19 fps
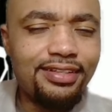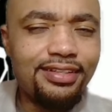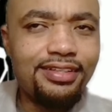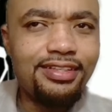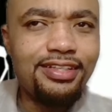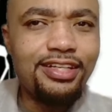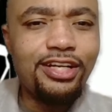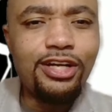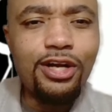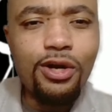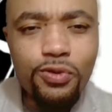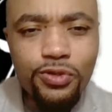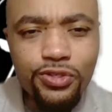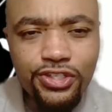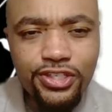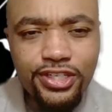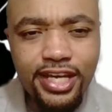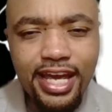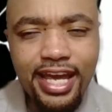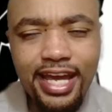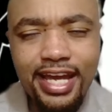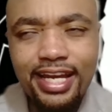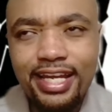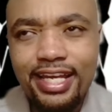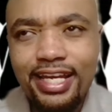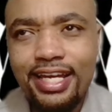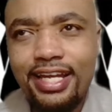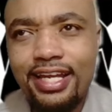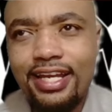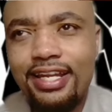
negotiated.